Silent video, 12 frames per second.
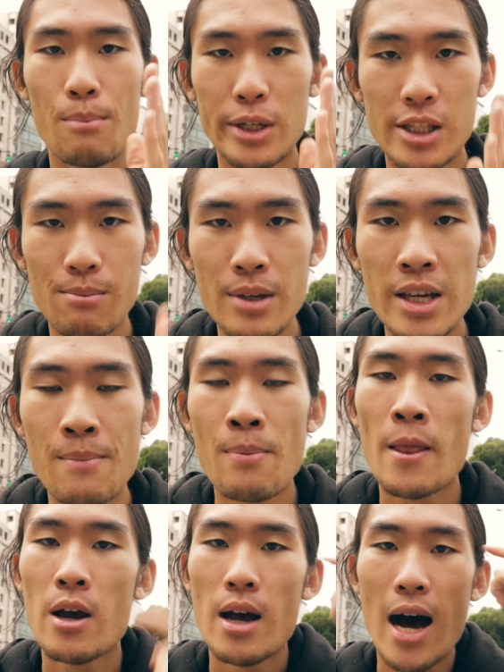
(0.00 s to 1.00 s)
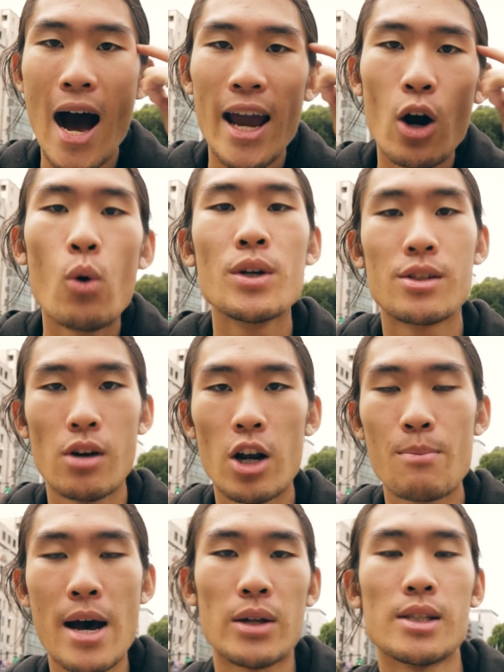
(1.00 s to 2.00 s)
But to me, I always
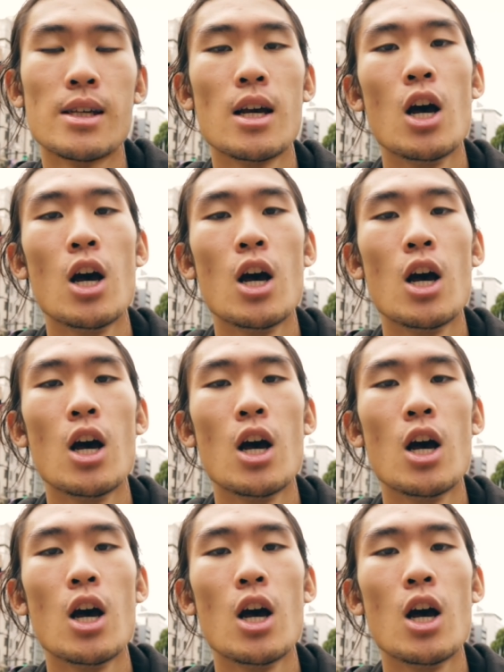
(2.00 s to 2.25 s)
thought about